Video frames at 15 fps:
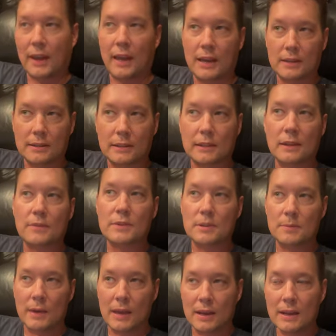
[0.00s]
handling of a
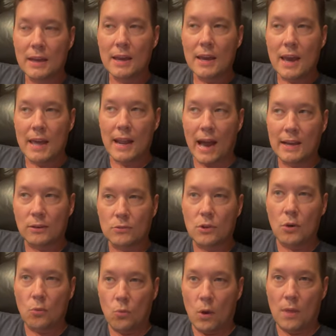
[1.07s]
debate, and I don't
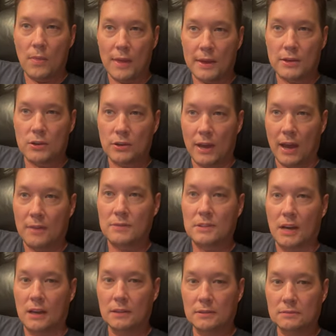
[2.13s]
know what they could have
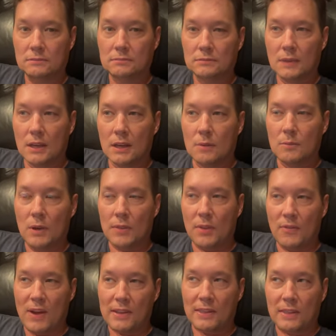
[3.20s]
done, but the
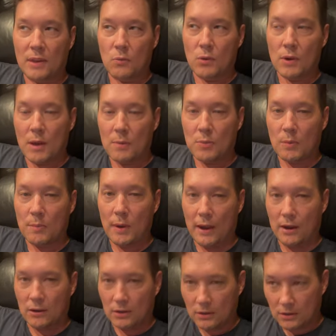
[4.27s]
fact that they were not
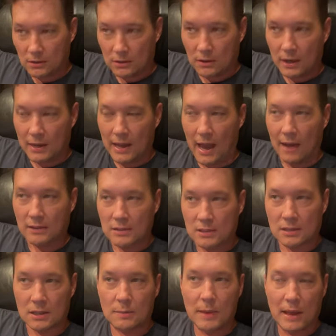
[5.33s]
prepared and had
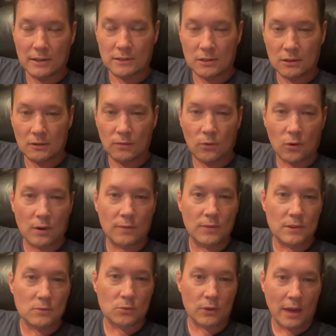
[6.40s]
some answer for if
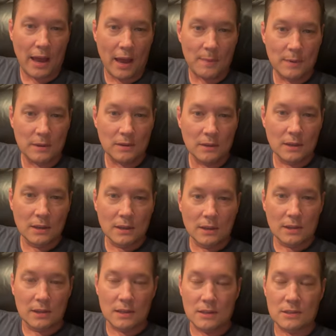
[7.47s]
this were to happen
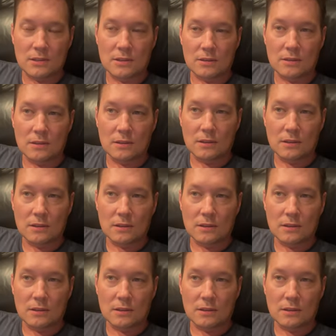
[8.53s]
is